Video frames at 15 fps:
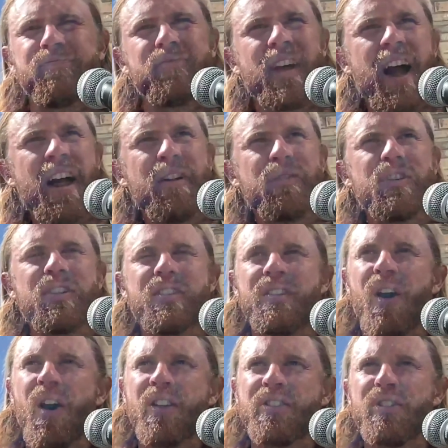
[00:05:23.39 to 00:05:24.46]
kind of just
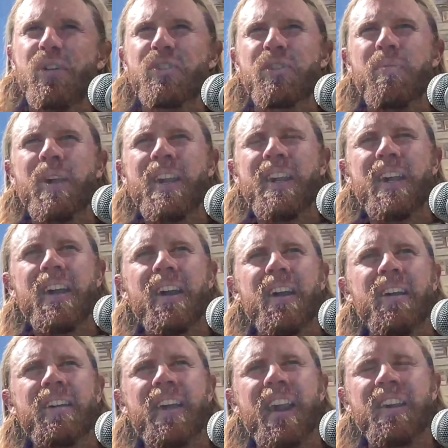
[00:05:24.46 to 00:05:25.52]
on social
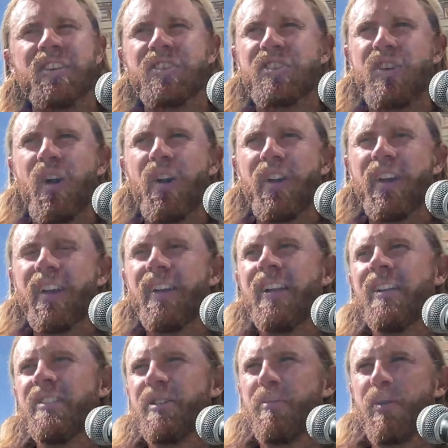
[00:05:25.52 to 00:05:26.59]
media, getting started
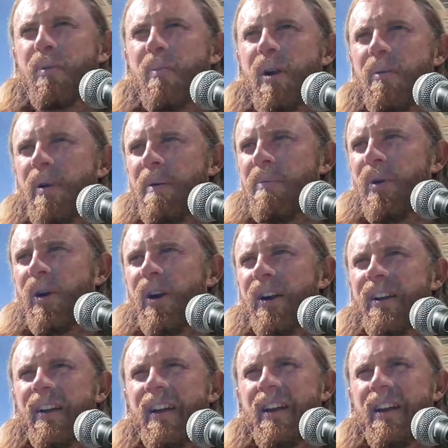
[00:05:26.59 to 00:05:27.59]
to promote my book.